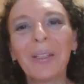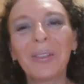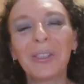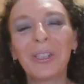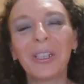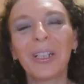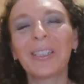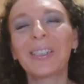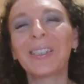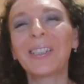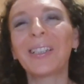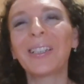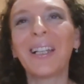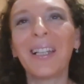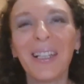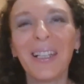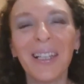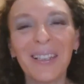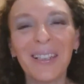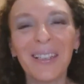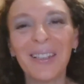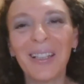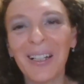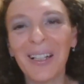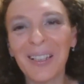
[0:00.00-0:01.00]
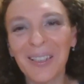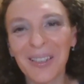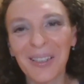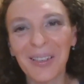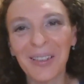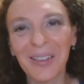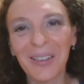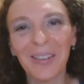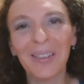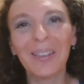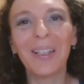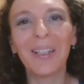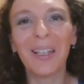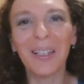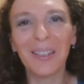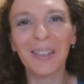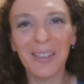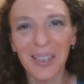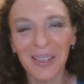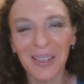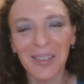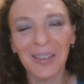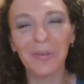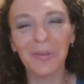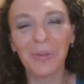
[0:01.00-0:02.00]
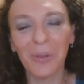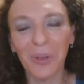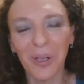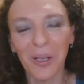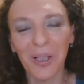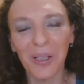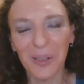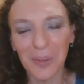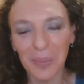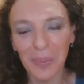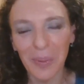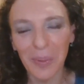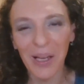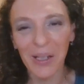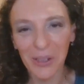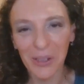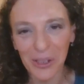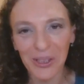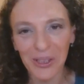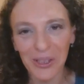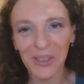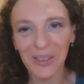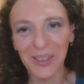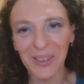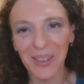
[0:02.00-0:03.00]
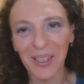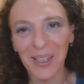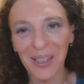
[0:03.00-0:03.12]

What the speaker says: Just like he did it for his patients.